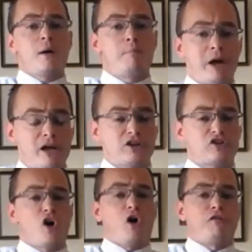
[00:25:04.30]
pit
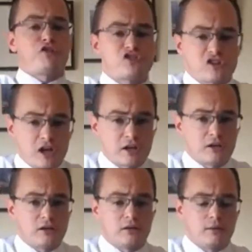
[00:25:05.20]
of
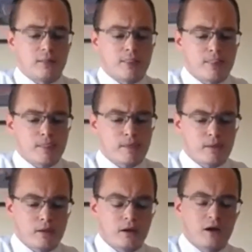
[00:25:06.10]
sin.
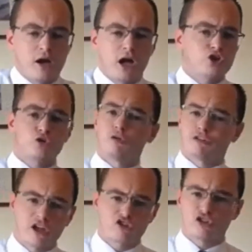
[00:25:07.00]
And you know,
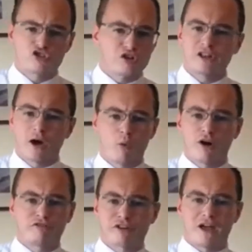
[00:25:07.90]
friends, there's really a
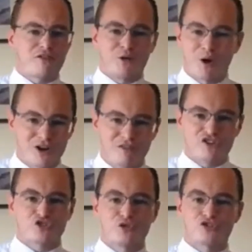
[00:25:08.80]
word for every one of
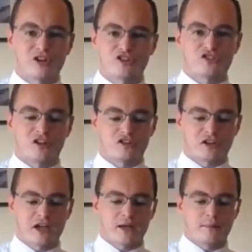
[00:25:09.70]
us who's listening
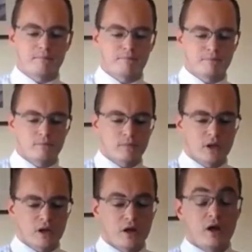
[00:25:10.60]
today.
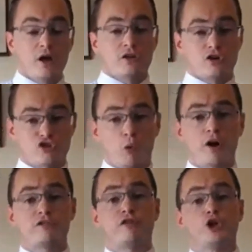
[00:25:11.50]
There's a word
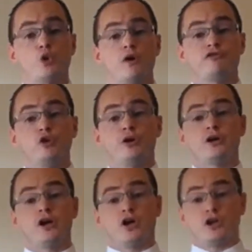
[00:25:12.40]
for you if
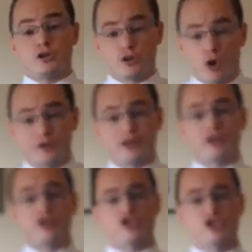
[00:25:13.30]
you're not a
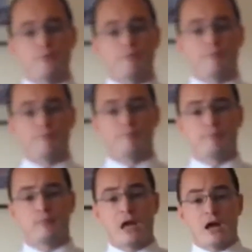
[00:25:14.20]
Christian.
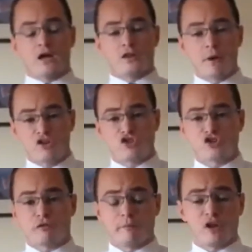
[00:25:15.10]
The message
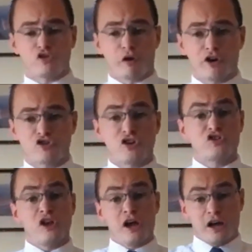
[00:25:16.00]
from these
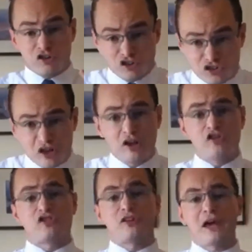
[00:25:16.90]
verses is seize
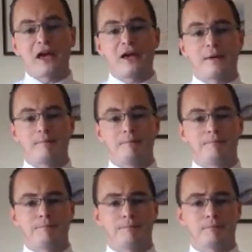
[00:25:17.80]
the day.
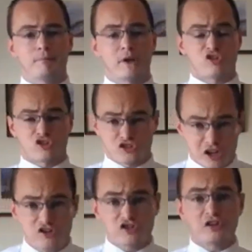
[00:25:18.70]

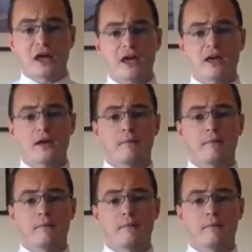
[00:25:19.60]
Seize the day.